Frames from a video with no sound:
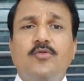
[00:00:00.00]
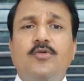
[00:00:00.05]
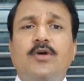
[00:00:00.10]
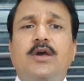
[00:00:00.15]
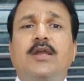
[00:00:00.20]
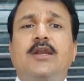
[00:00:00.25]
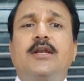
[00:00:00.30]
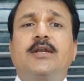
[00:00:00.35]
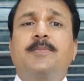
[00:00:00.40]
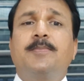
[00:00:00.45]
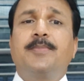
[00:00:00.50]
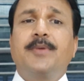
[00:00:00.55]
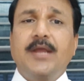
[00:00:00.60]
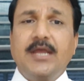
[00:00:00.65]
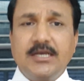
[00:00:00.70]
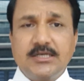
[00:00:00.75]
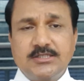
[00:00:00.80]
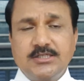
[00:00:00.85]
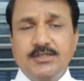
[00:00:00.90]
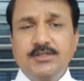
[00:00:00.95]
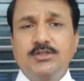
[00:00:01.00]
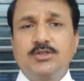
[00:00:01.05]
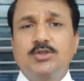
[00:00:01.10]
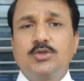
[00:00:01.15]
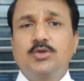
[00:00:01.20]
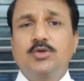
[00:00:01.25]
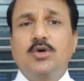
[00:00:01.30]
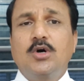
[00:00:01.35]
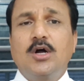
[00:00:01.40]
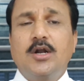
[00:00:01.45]
where it breaks
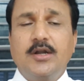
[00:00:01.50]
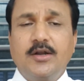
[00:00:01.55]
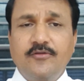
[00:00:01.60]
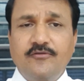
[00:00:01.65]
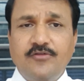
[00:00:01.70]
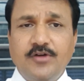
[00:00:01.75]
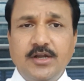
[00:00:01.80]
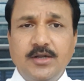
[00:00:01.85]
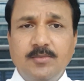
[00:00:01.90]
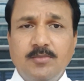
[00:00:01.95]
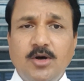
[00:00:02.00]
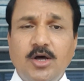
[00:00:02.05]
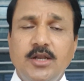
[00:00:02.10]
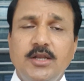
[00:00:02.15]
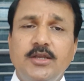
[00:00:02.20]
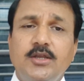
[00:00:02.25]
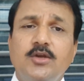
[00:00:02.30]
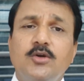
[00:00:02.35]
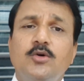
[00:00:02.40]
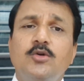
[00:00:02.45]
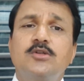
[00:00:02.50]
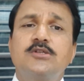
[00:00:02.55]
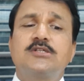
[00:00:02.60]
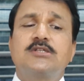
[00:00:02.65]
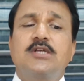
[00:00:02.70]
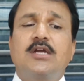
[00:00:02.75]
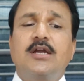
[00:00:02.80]
into uh, different molecules,